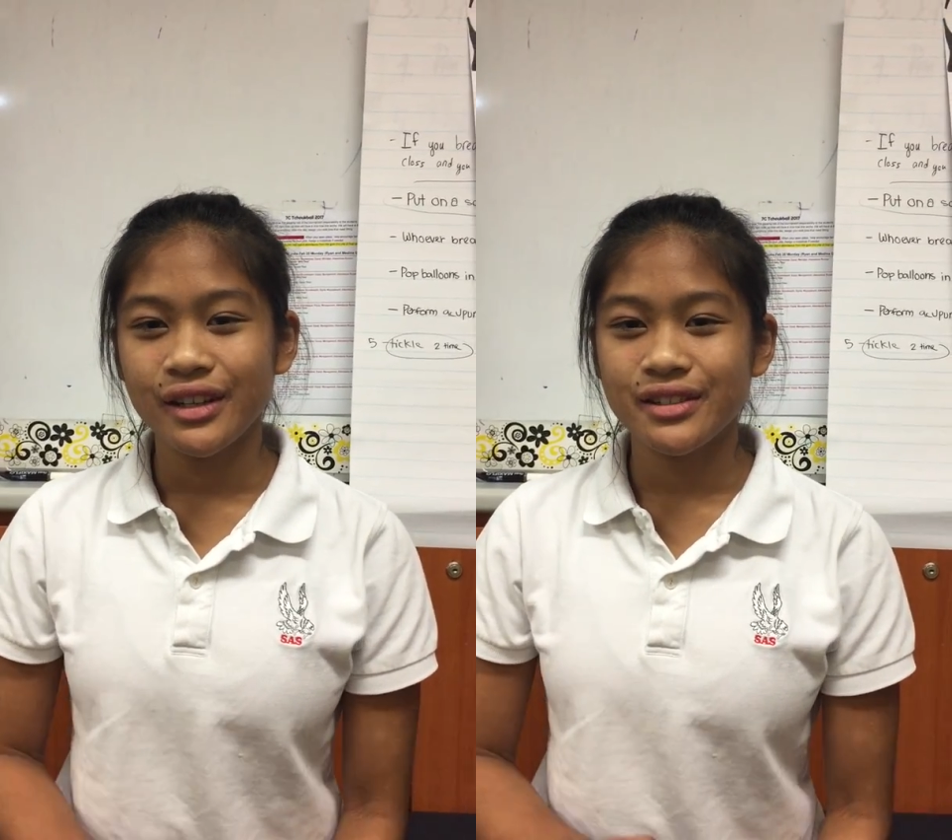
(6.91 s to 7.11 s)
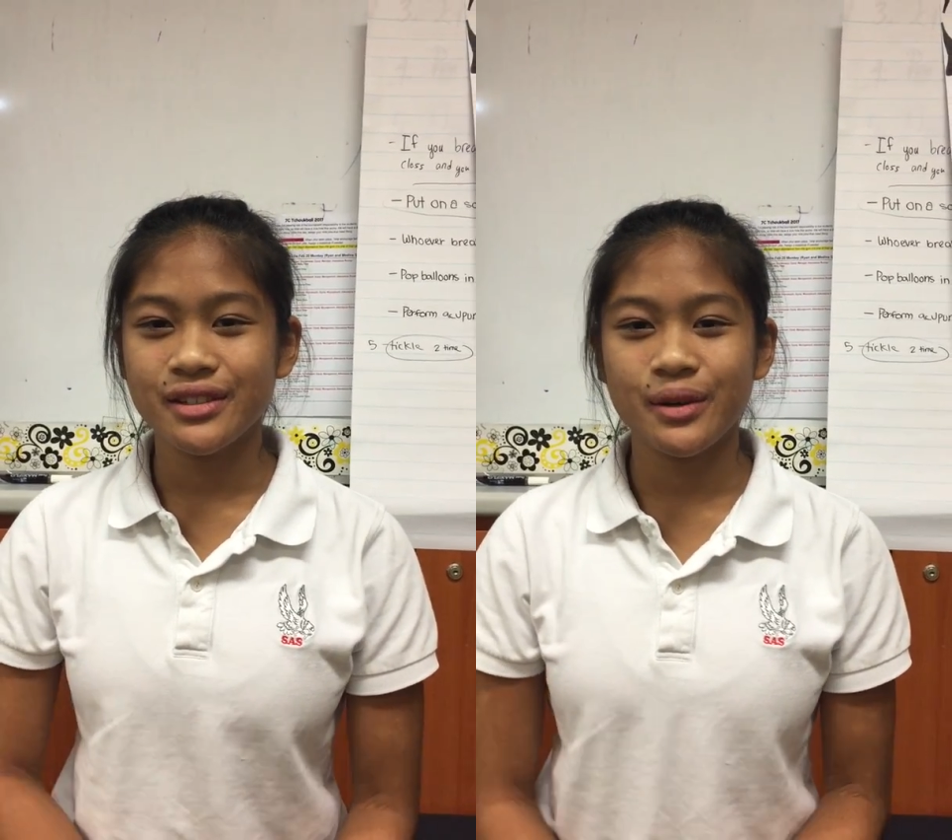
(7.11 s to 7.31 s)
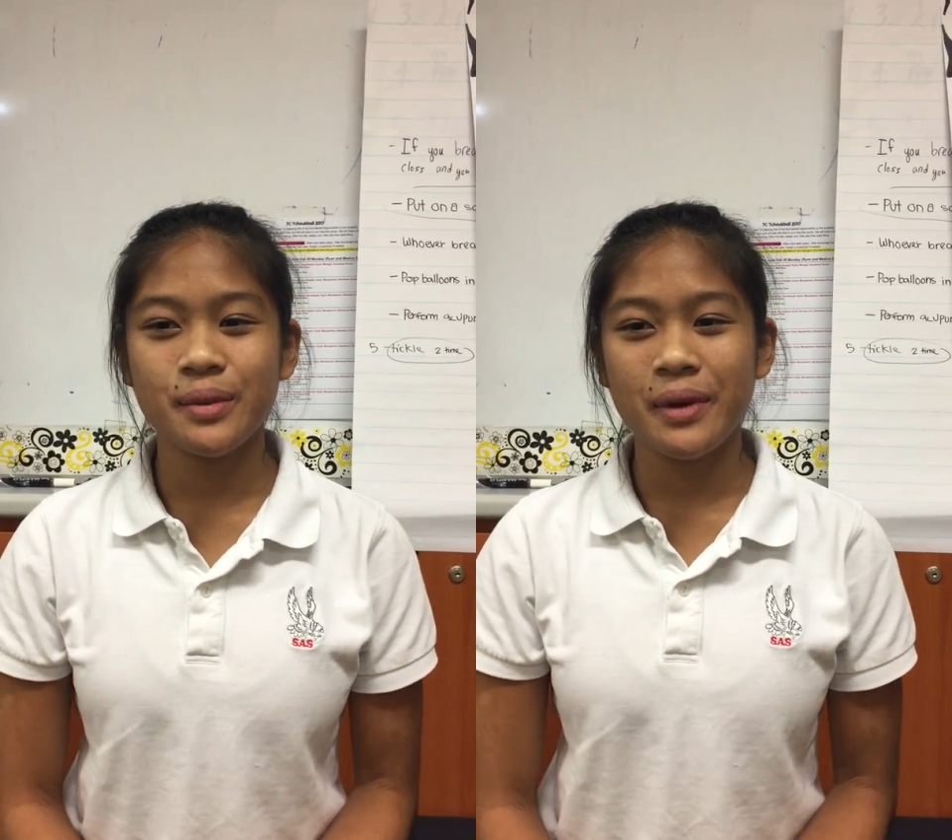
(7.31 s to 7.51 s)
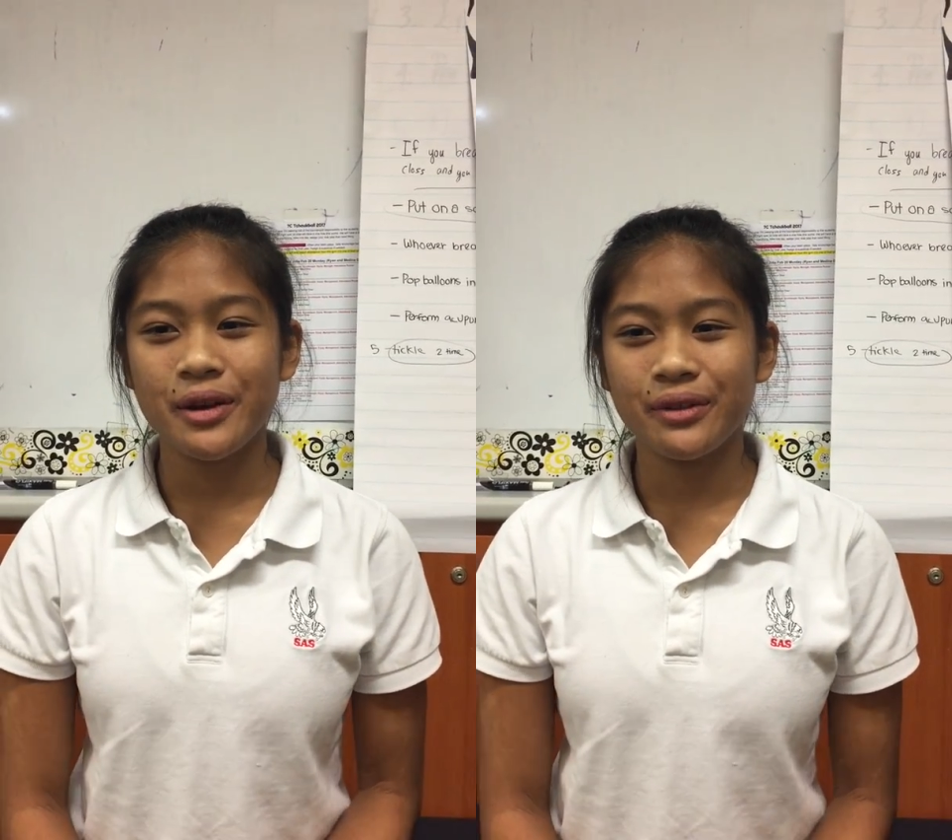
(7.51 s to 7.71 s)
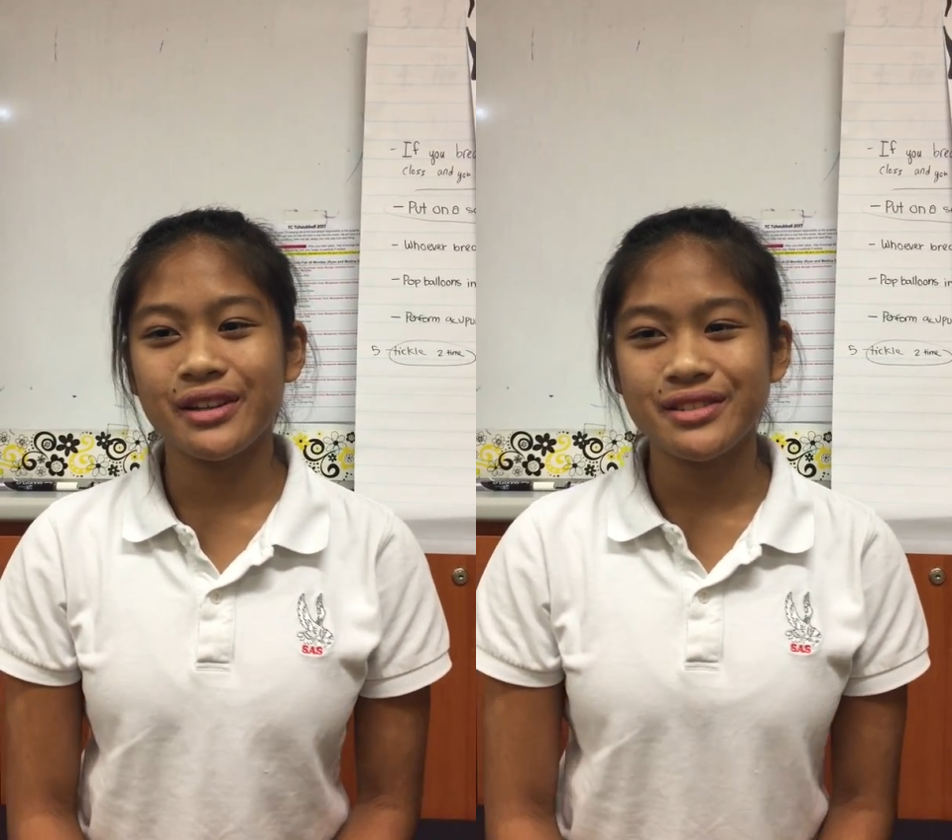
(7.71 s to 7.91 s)
So in my
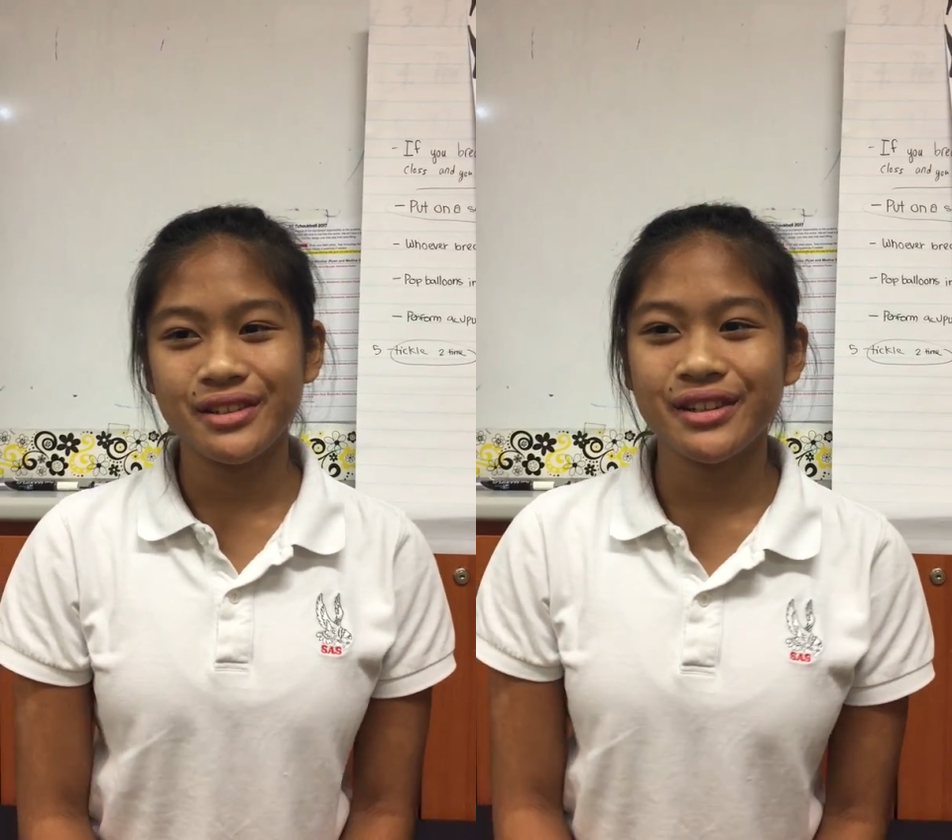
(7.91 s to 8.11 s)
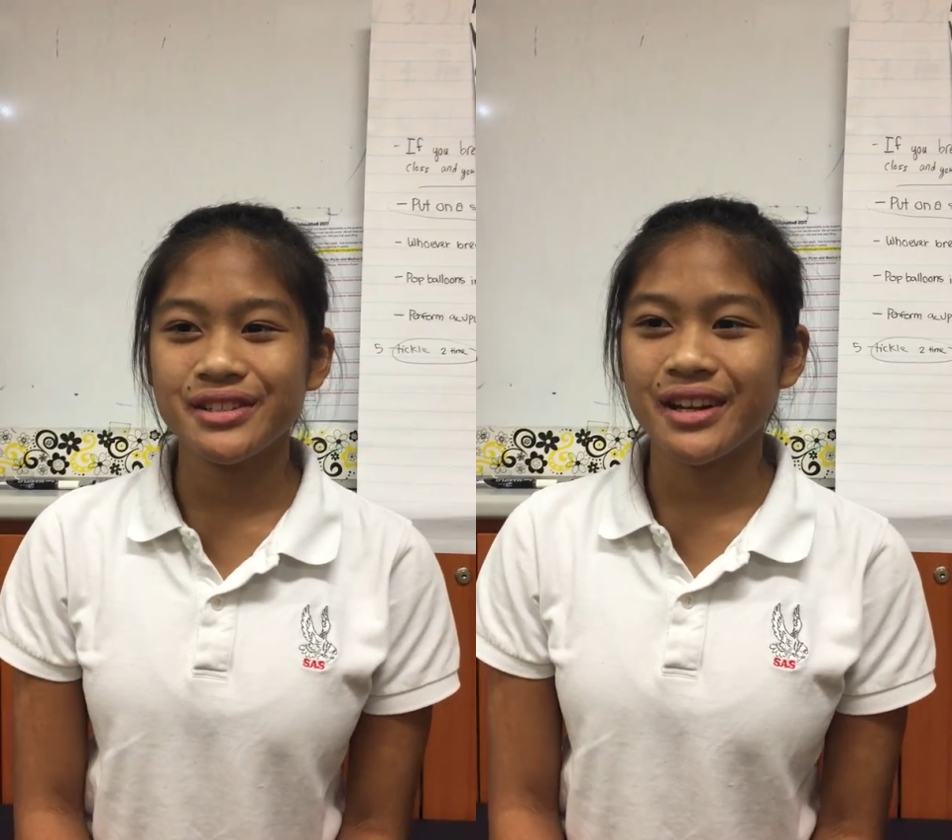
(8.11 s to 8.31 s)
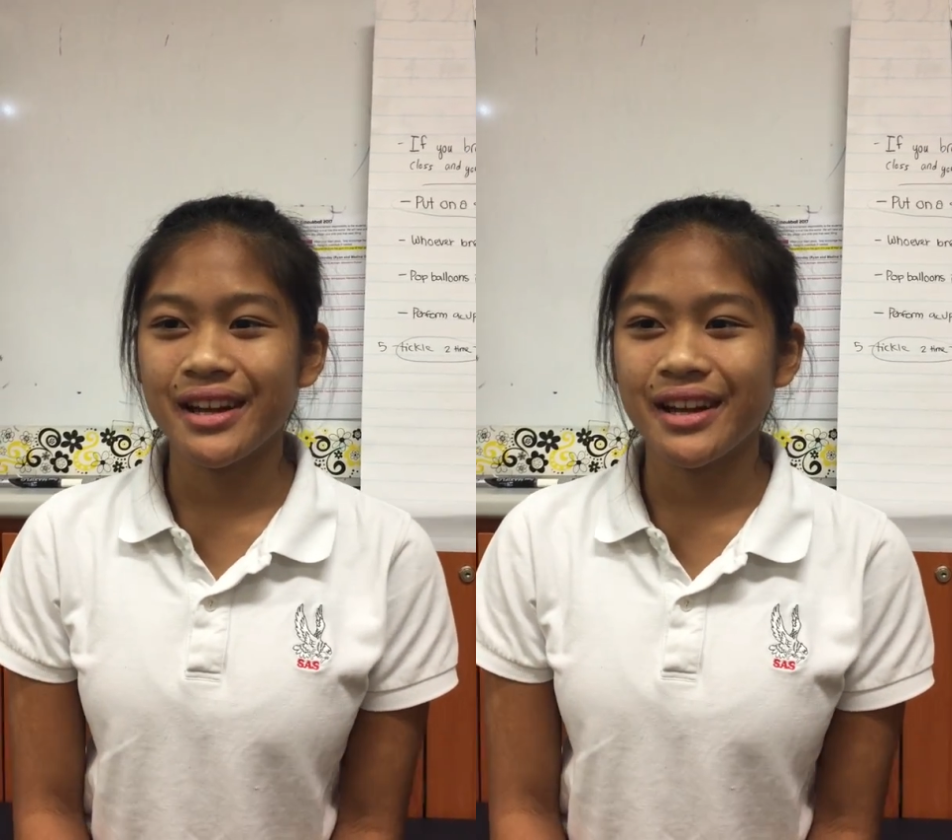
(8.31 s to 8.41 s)
research,